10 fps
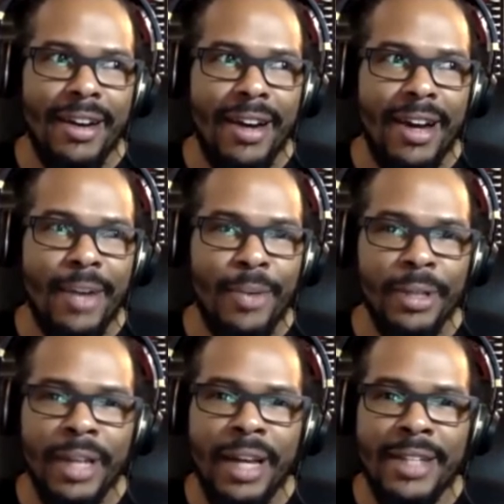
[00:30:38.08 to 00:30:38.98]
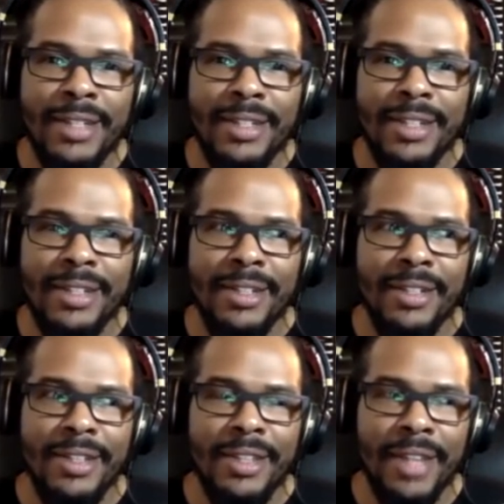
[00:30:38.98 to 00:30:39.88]
I realized
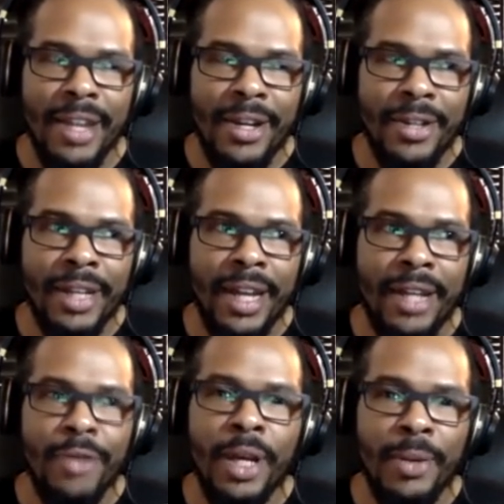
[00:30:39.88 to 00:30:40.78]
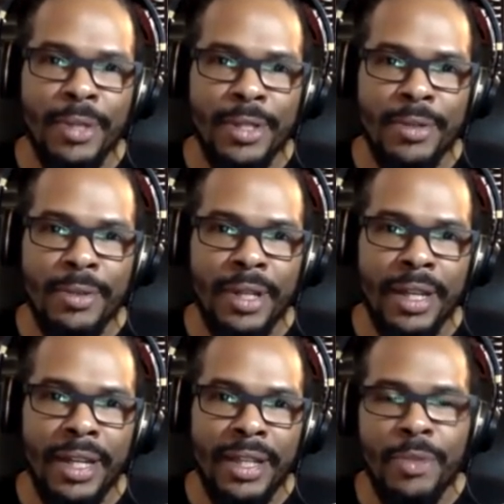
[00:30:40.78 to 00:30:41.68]
there that I knew what I was doing.
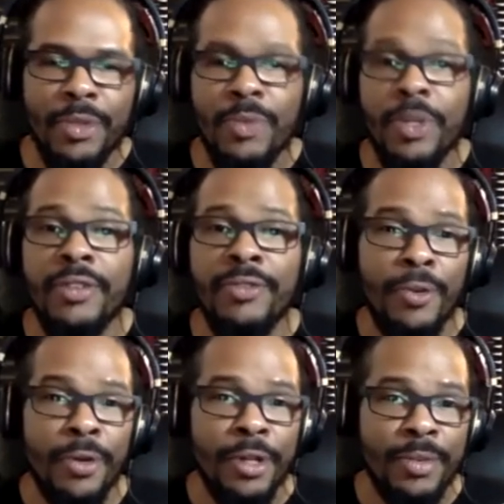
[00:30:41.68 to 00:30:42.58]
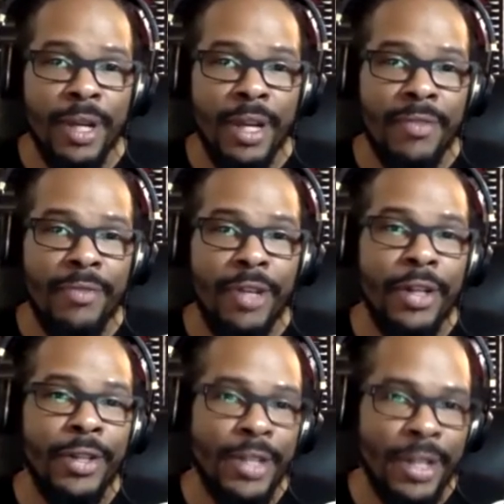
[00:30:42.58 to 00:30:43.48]
And then it was reinforced when I
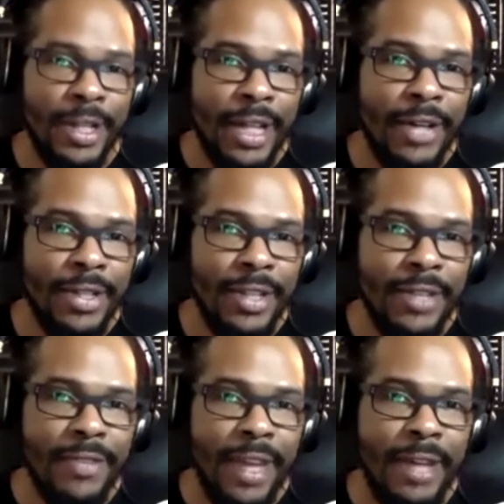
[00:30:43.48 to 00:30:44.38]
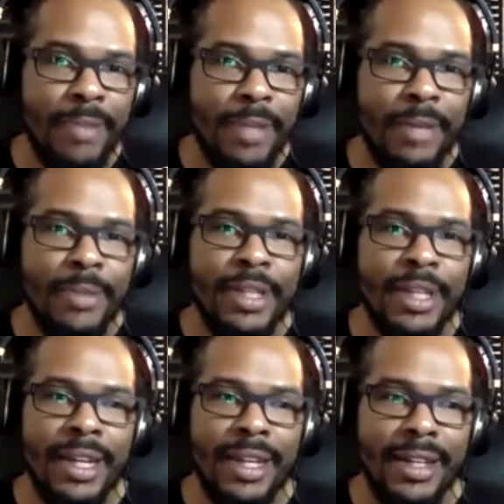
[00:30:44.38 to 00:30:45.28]
volunteered at Dallas Give Camp. And it was like